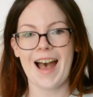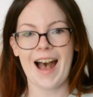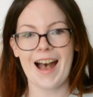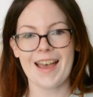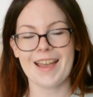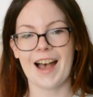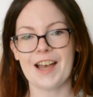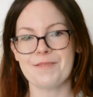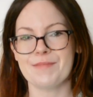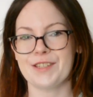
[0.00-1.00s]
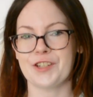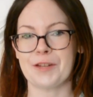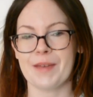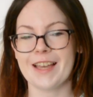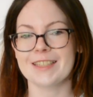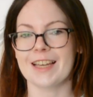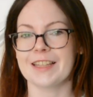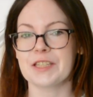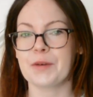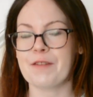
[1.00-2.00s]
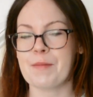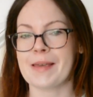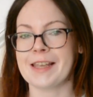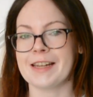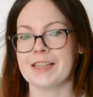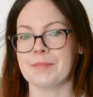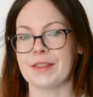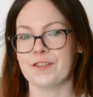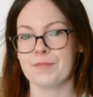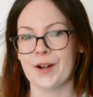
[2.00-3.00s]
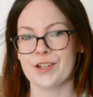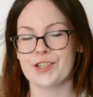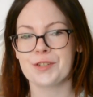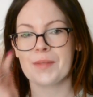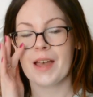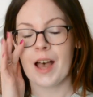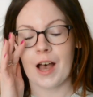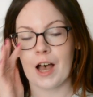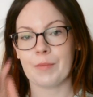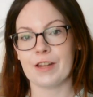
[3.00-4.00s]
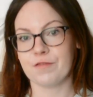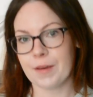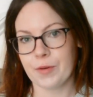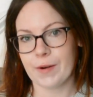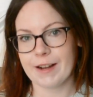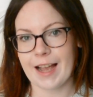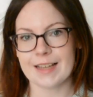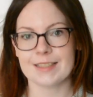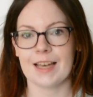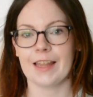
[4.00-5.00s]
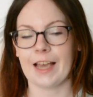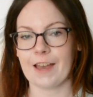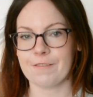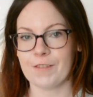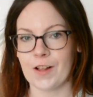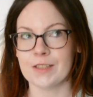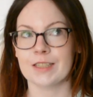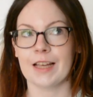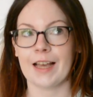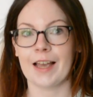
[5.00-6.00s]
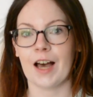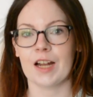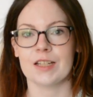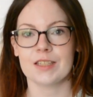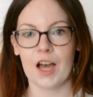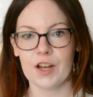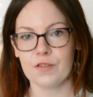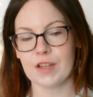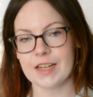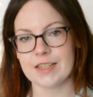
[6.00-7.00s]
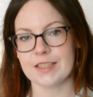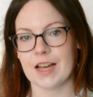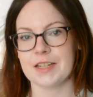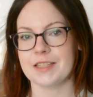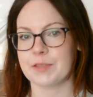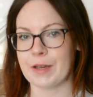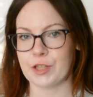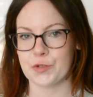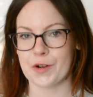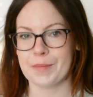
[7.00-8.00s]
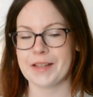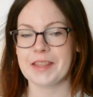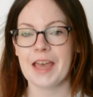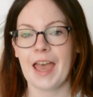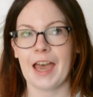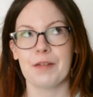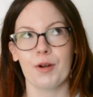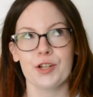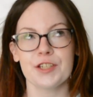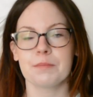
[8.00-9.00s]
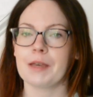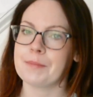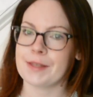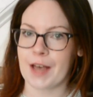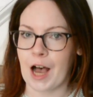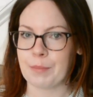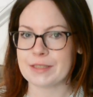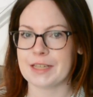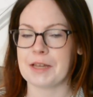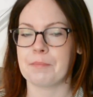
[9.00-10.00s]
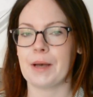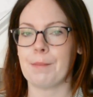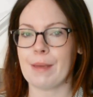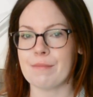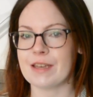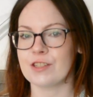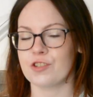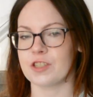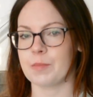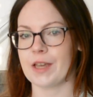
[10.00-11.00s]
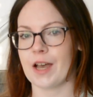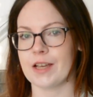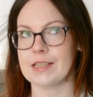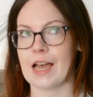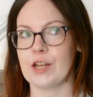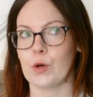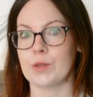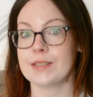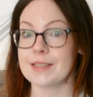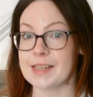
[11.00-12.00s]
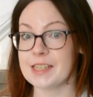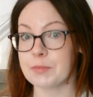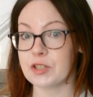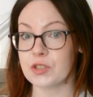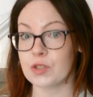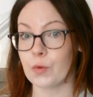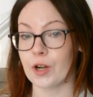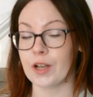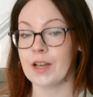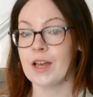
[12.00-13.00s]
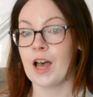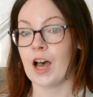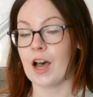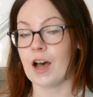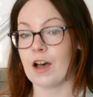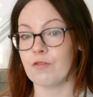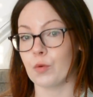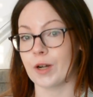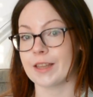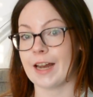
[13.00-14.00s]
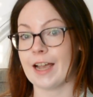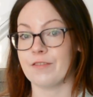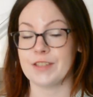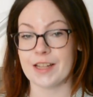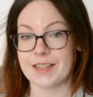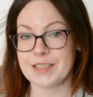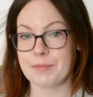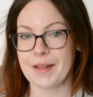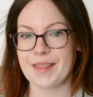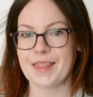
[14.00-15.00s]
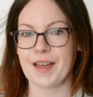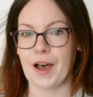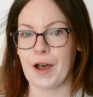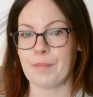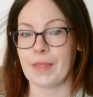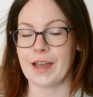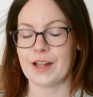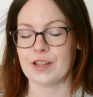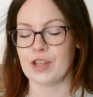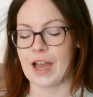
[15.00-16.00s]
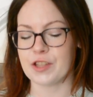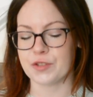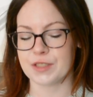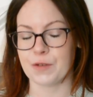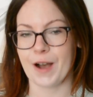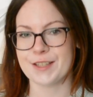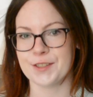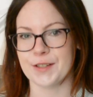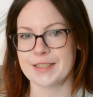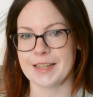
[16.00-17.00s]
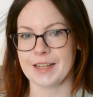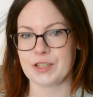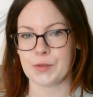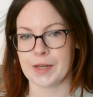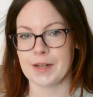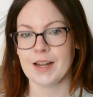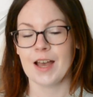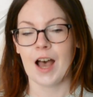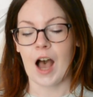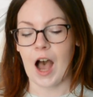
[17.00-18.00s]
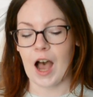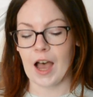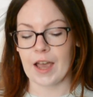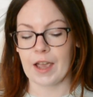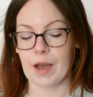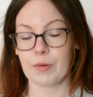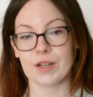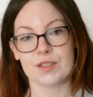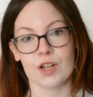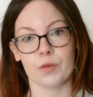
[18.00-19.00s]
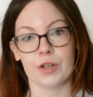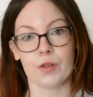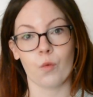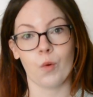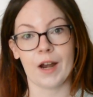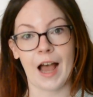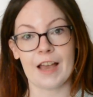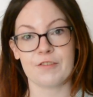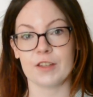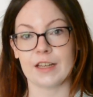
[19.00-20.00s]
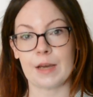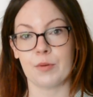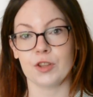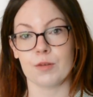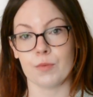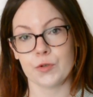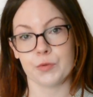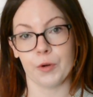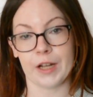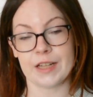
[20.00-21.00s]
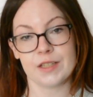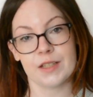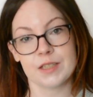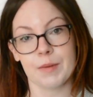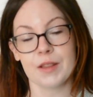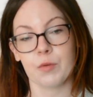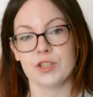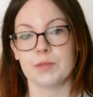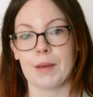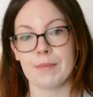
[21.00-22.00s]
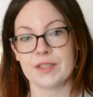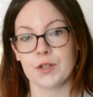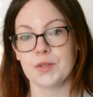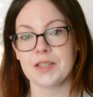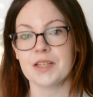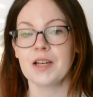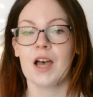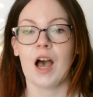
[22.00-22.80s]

Hi, I'm MsMakes, and this is what I've been making in the month of March. In February, I said I felt like I got a ton of knitting done despite the short month, and March is maybe the opposite, but maybe it's just because I don't see as much of the work that I have done this month, and you'll see why. So let's get into it. I am going to start with what I feel like I put the most work into this month, which is my Minto tee.